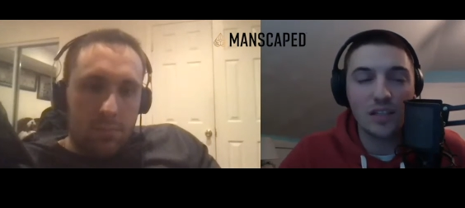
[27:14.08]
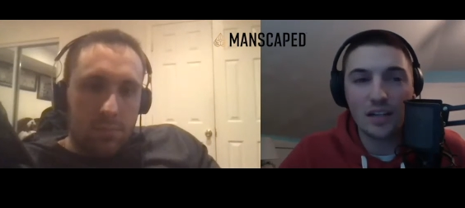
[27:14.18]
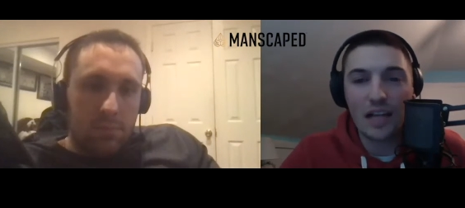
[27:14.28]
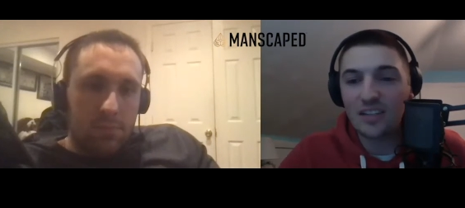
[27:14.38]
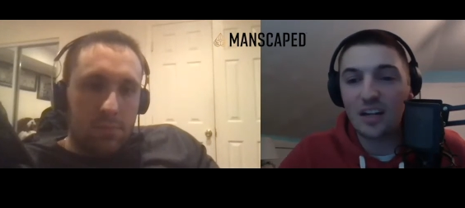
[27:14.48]
Speaker 1: it
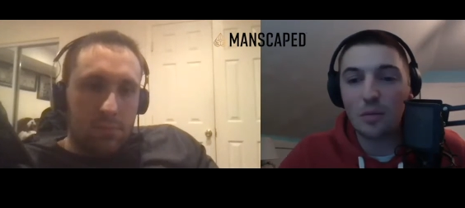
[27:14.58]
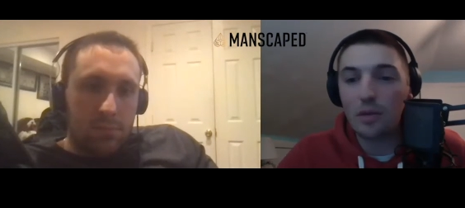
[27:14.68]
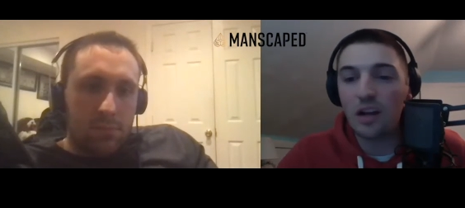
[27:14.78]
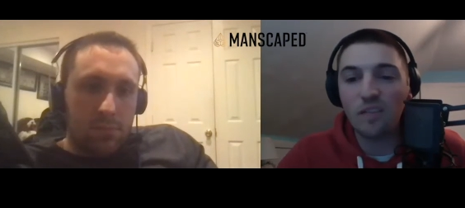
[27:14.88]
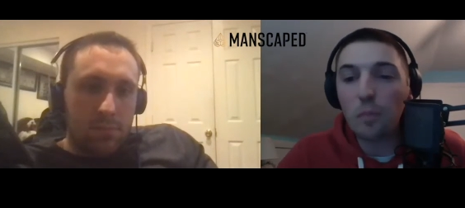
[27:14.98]
last night on
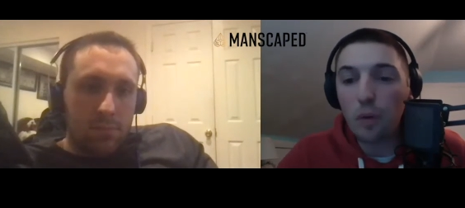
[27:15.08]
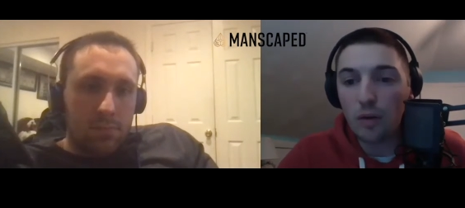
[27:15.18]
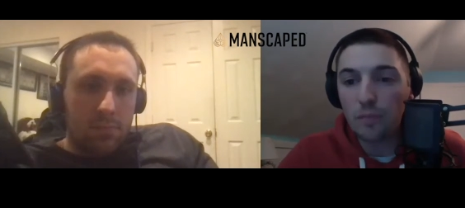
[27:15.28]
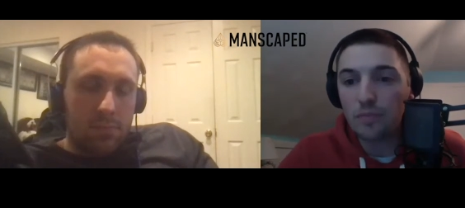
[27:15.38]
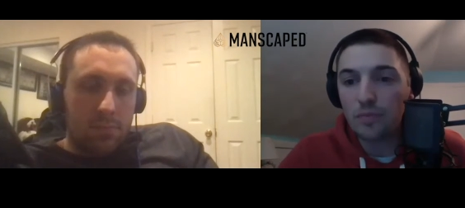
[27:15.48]
Monday Night
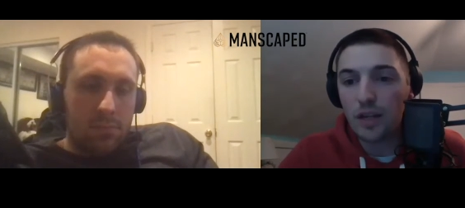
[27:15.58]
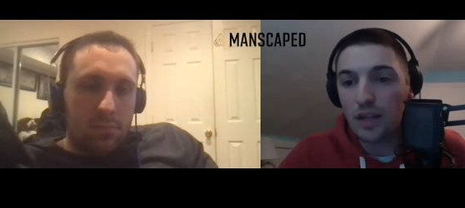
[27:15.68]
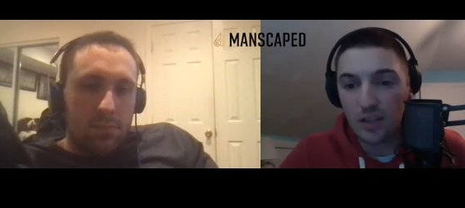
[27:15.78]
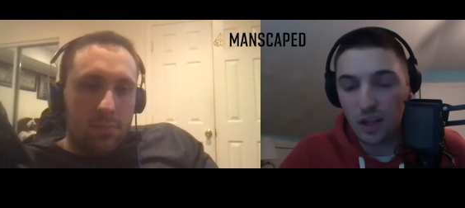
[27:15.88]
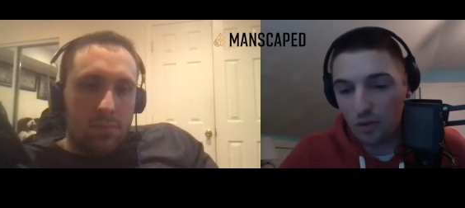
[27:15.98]
Football, and
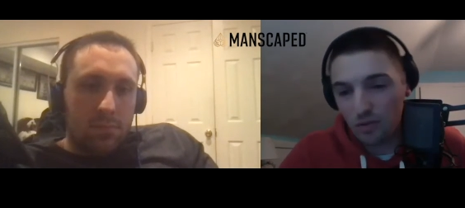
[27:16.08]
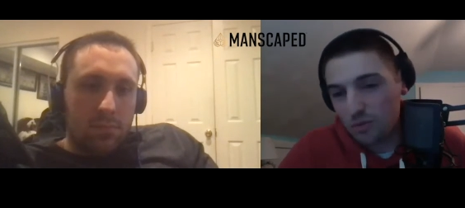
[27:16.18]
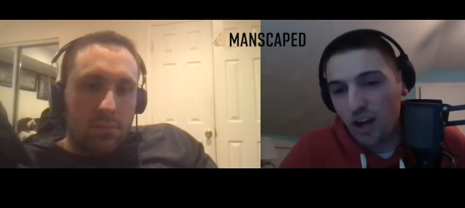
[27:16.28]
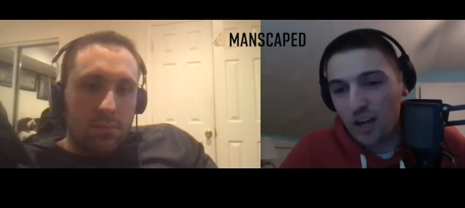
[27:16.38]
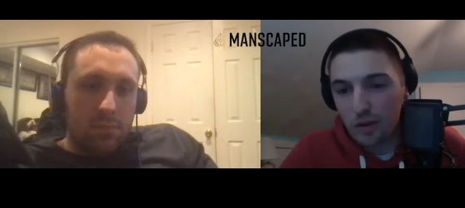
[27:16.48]
it, and we've been
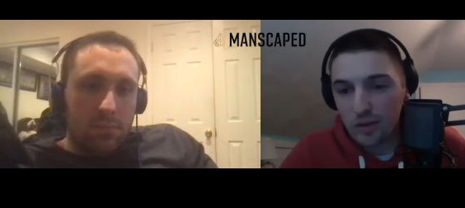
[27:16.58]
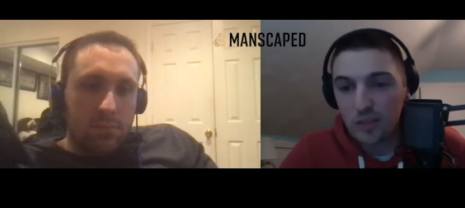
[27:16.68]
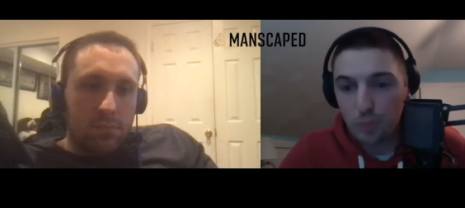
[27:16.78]
talking about this.